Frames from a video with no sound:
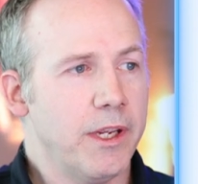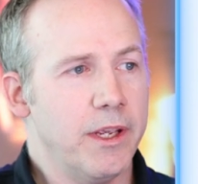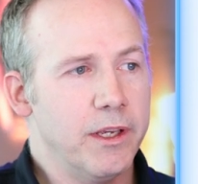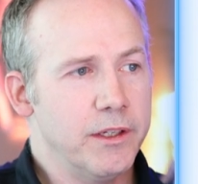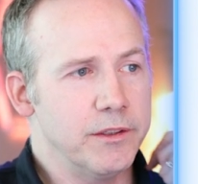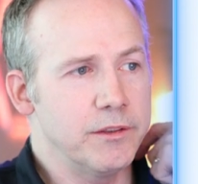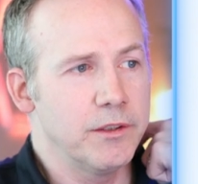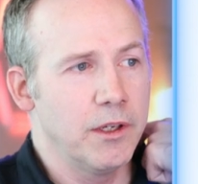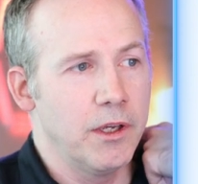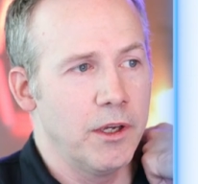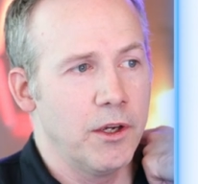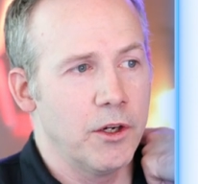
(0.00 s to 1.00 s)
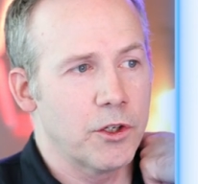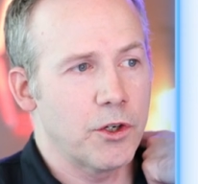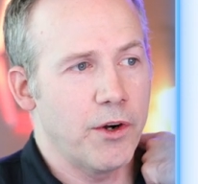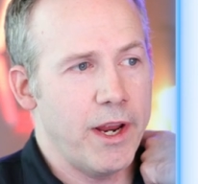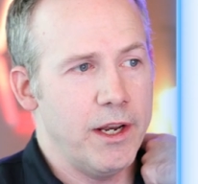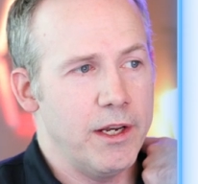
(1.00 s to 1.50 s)
is
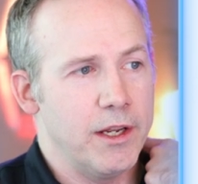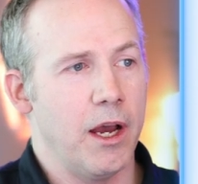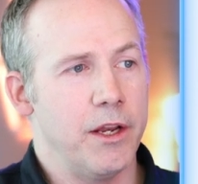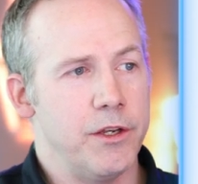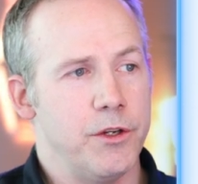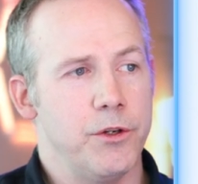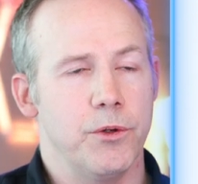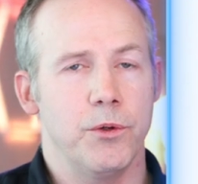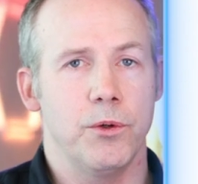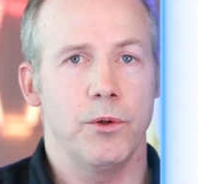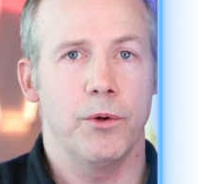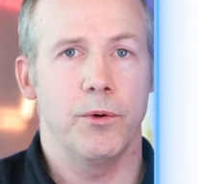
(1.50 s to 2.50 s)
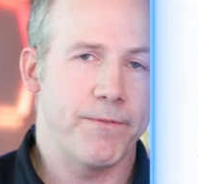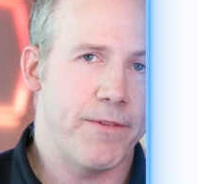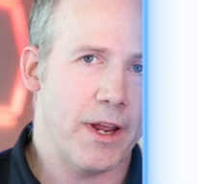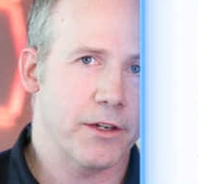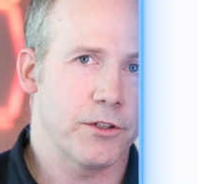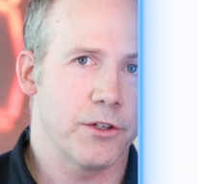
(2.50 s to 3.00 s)
create a new
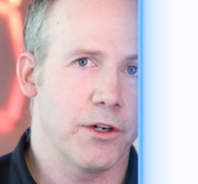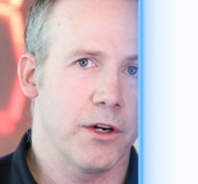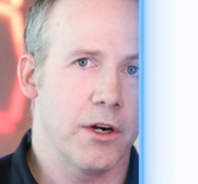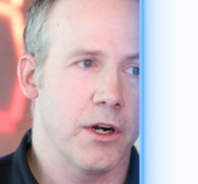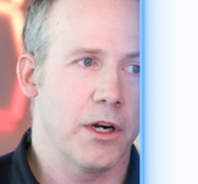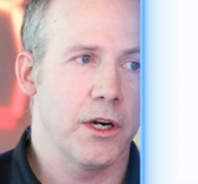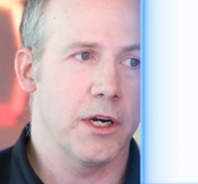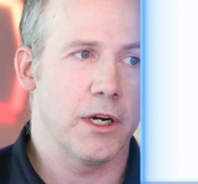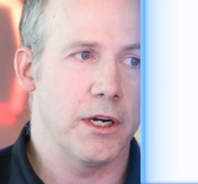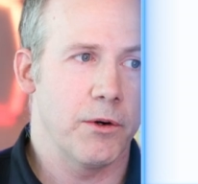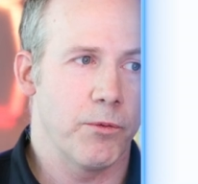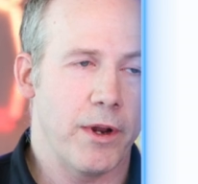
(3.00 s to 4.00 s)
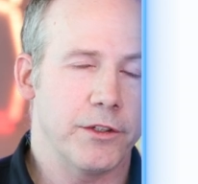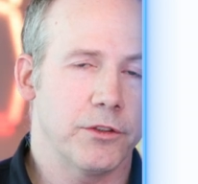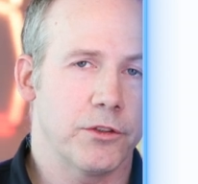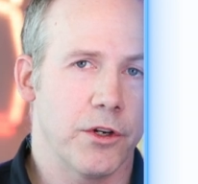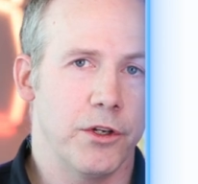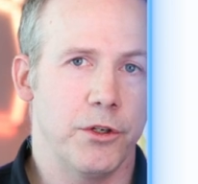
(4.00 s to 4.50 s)
vector,
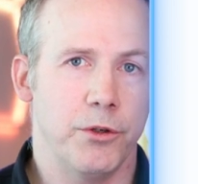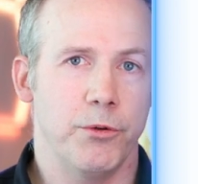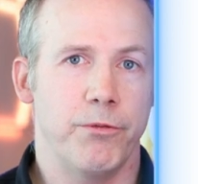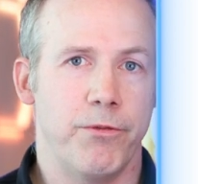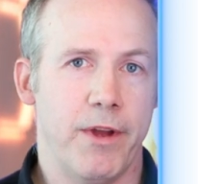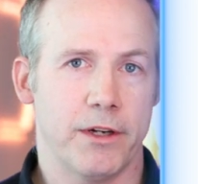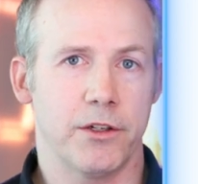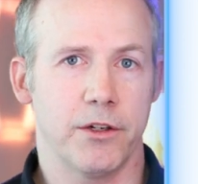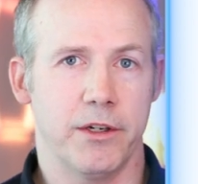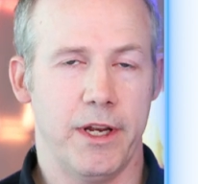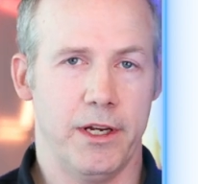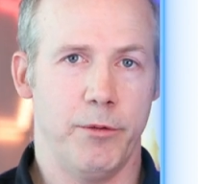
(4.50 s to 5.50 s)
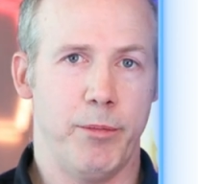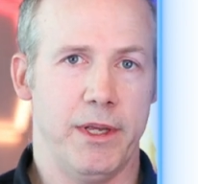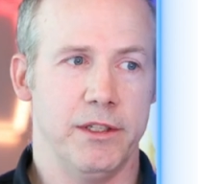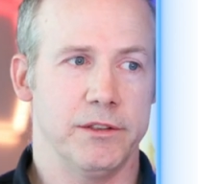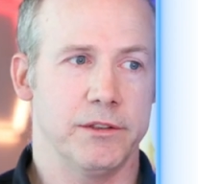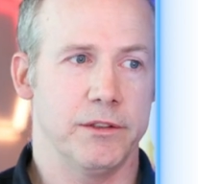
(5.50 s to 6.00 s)
register a new vector
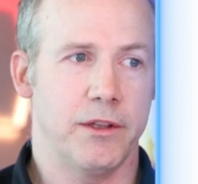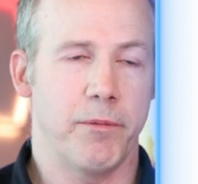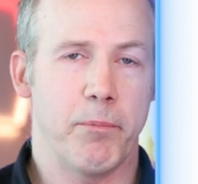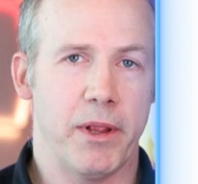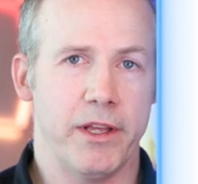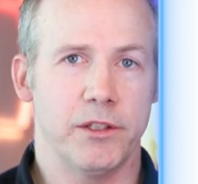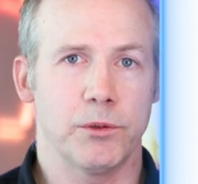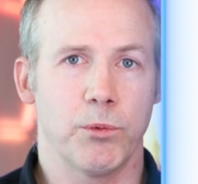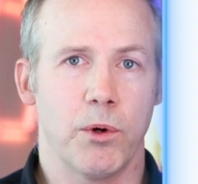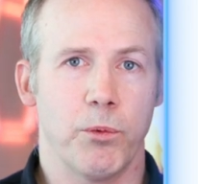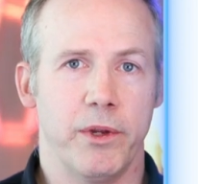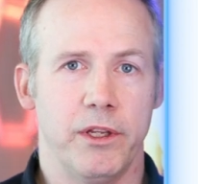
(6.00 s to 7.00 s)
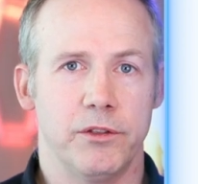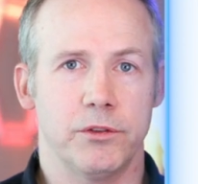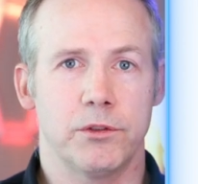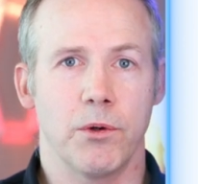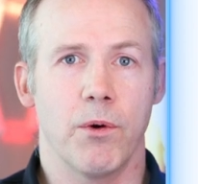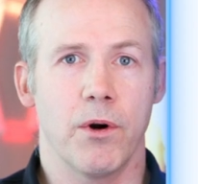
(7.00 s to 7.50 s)
database, the place where we
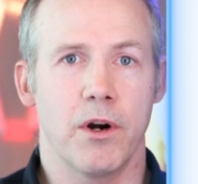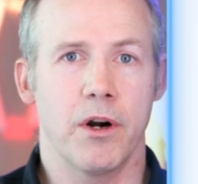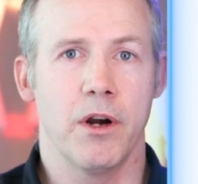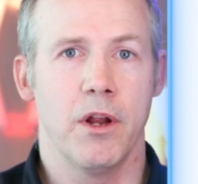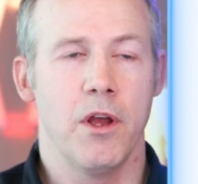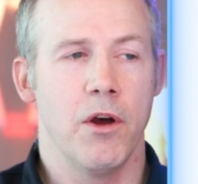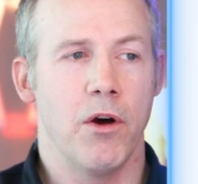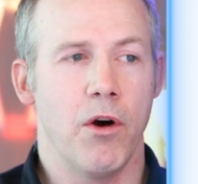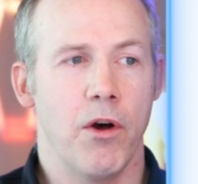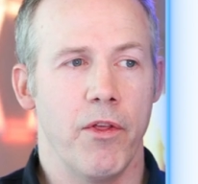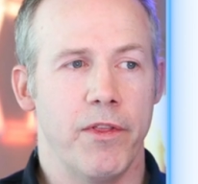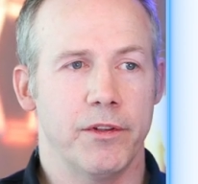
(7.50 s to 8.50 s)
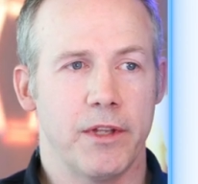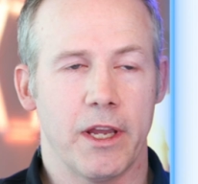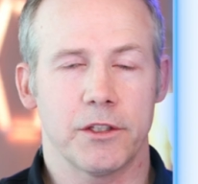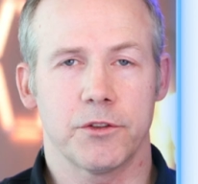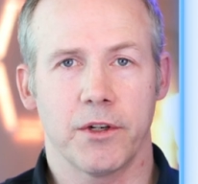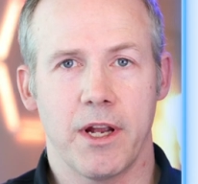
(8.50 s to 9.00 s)
store this
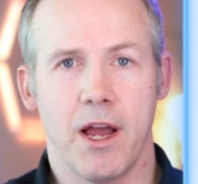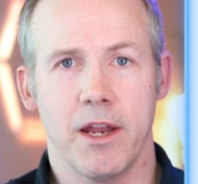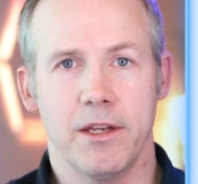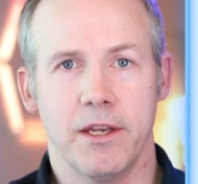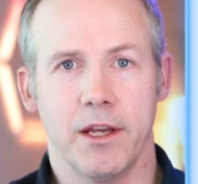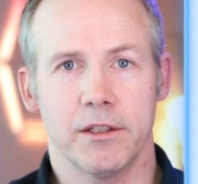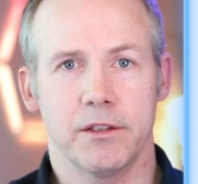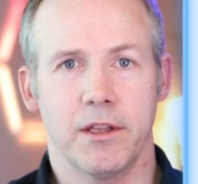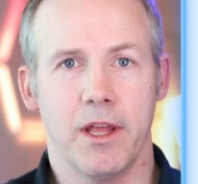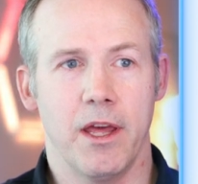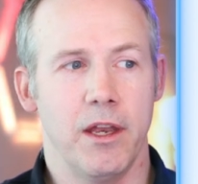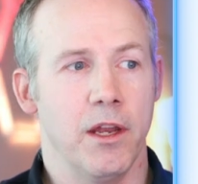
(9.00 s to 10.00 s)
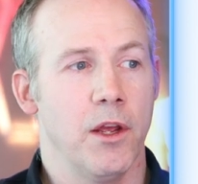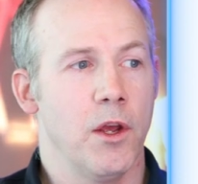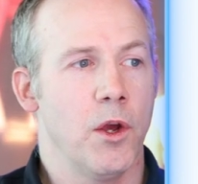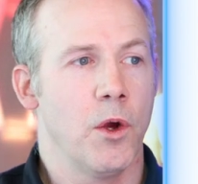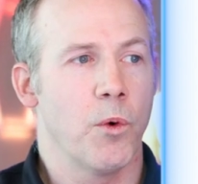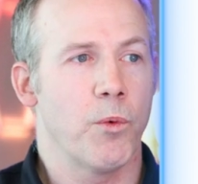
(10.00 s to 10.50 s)
extra context that
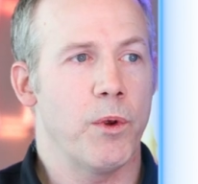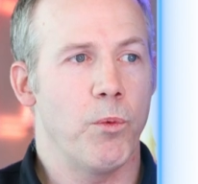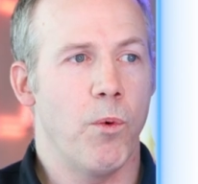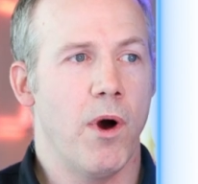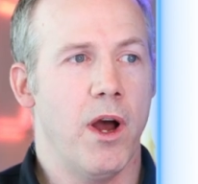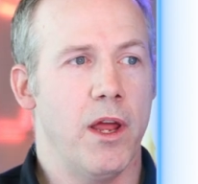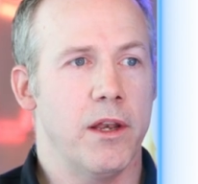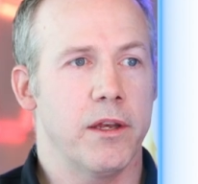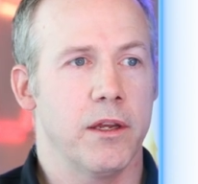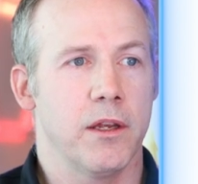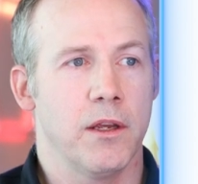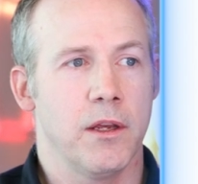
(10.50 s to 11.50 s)
we want